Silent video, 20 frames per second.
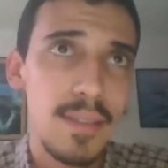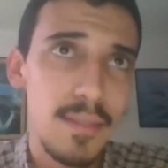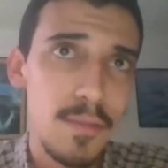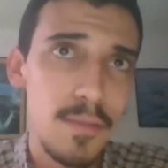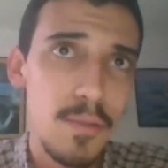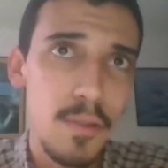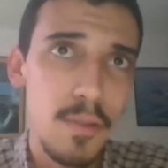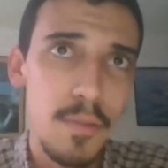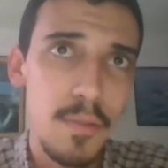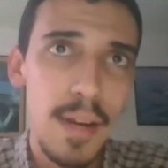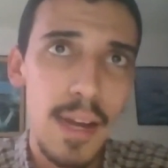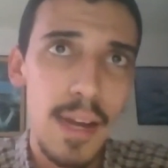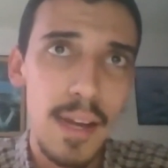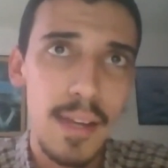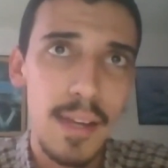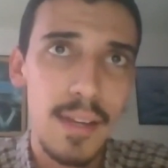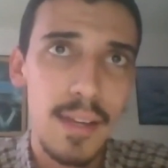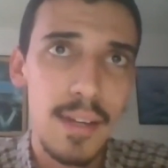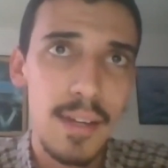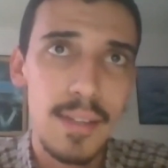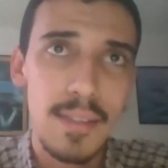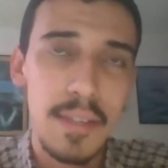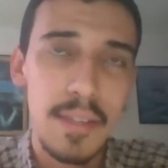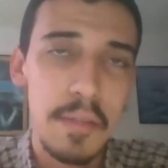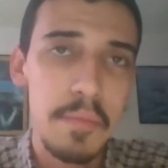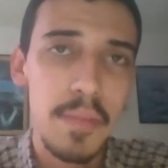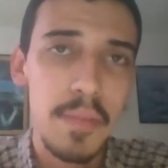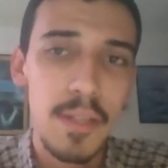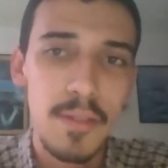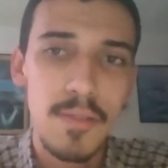took me like
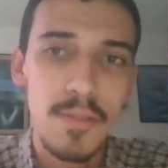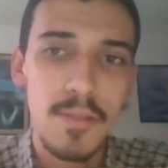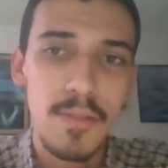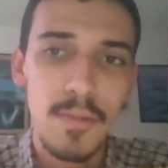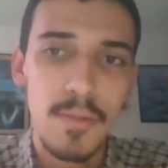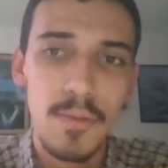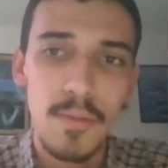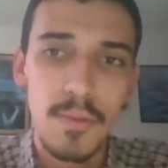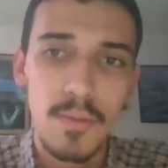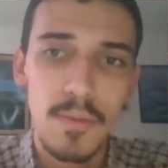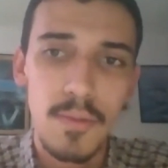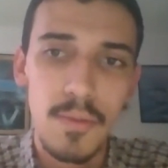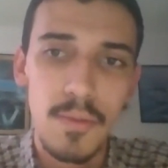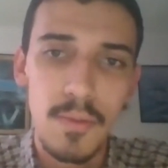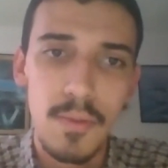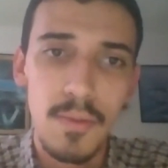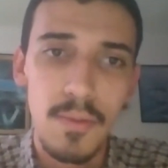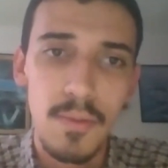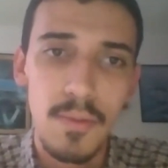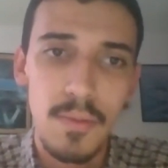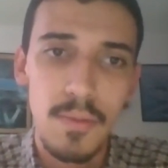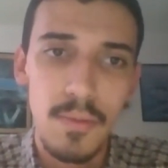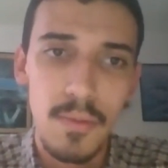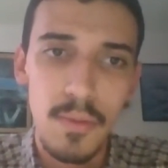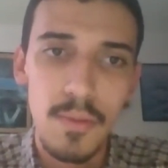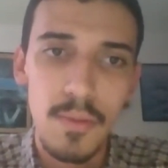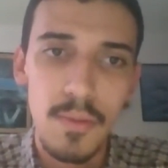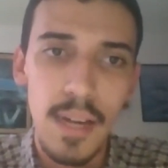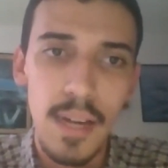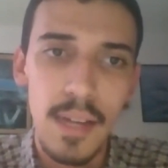10 minutes to
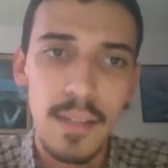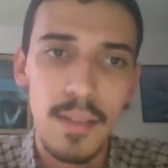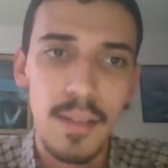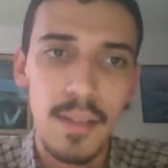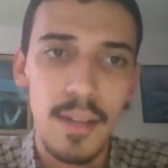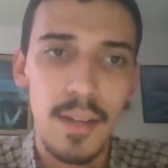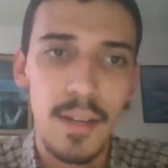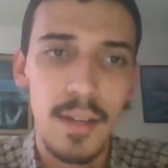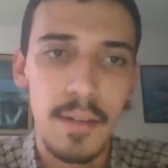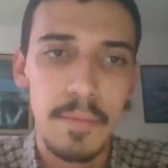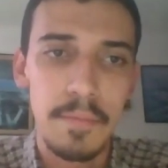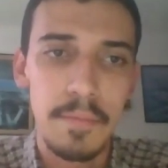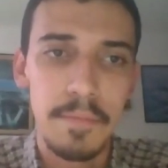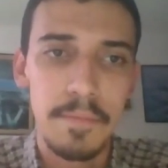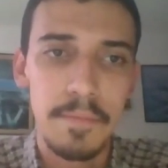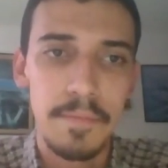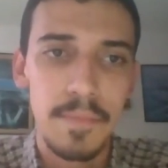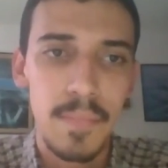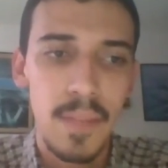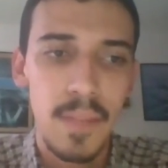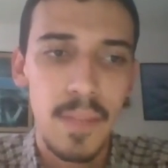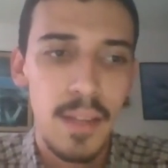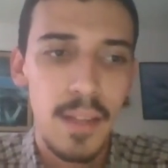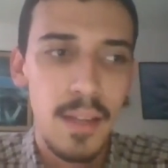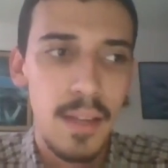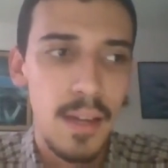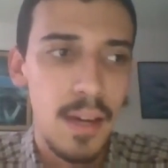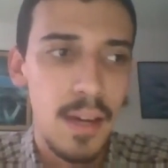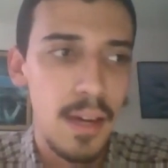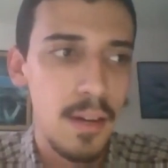do that.
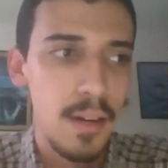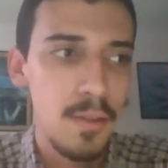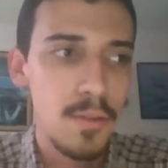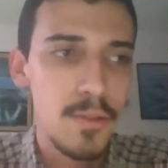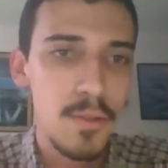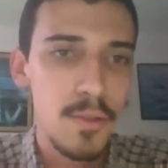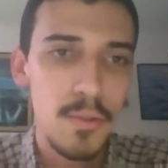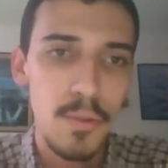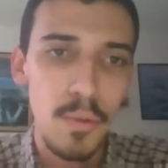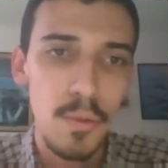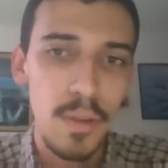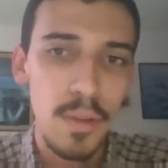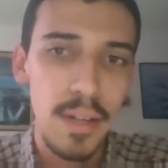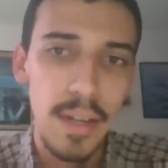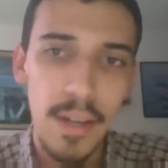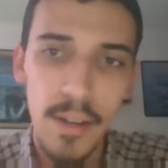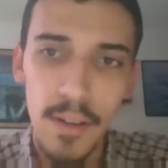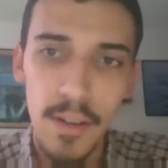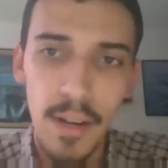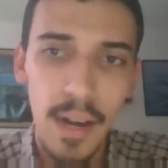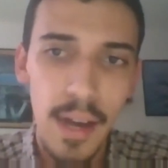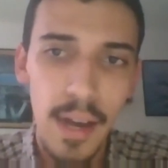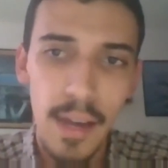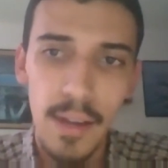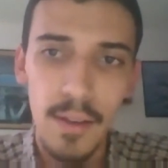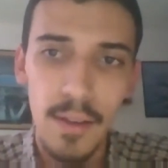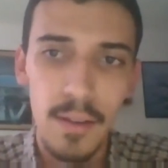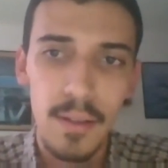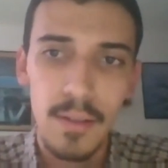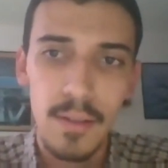and also to clear
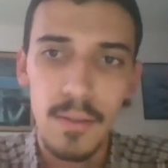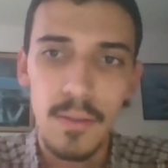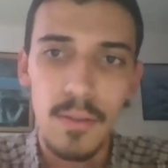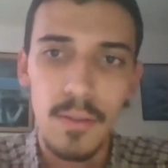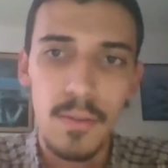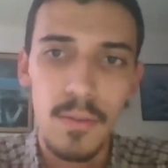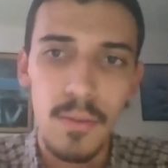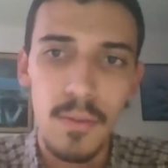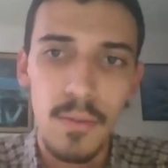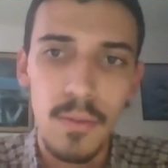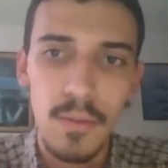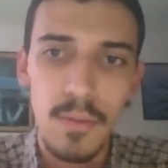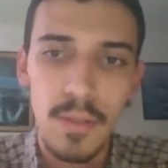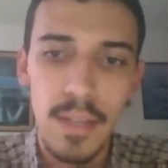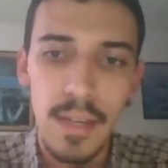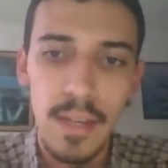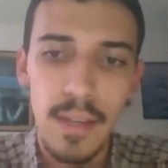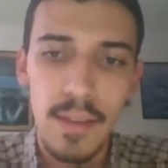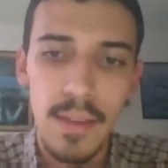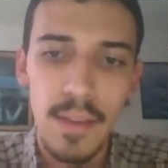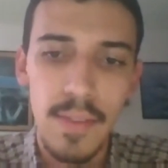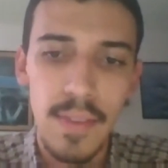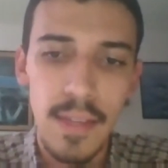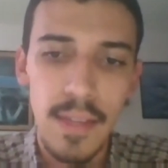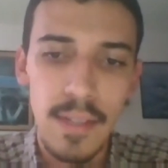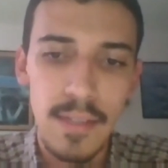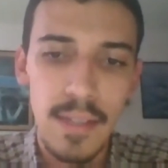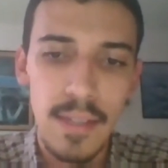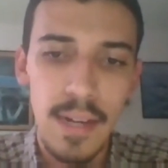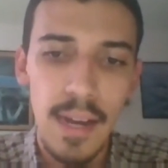like all the
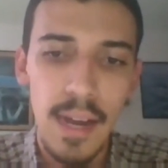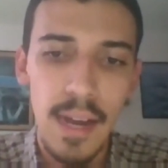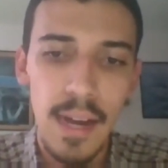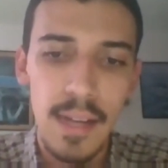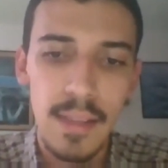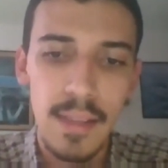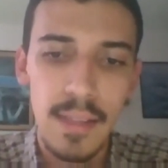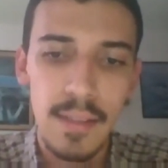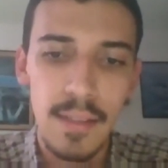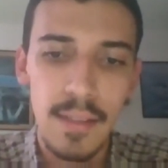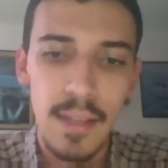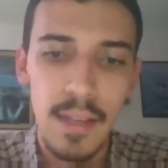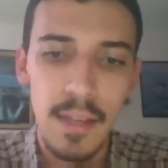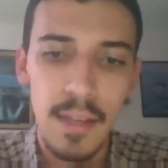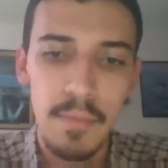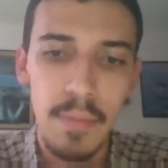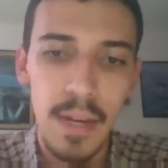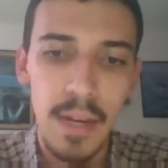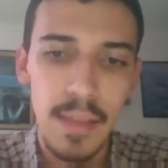things that I had in my